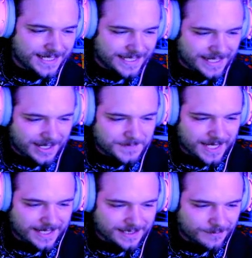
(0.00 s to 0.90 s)

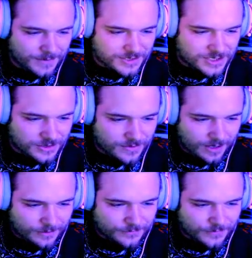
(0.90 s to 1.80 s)
update number two,
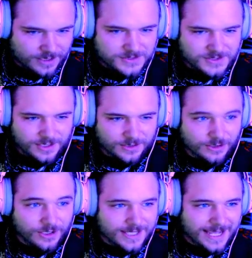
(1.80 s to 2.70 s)
our first
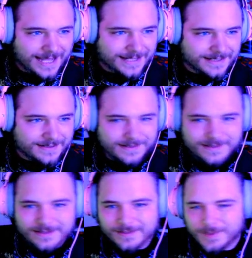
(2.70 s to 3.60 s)
look at it.
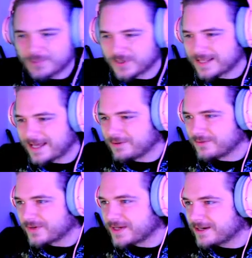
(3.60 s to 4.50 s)
I'm gonna bring that
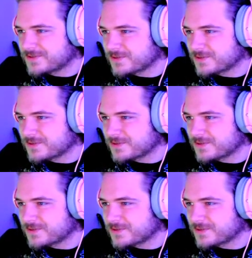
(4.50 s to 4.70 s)
over here so we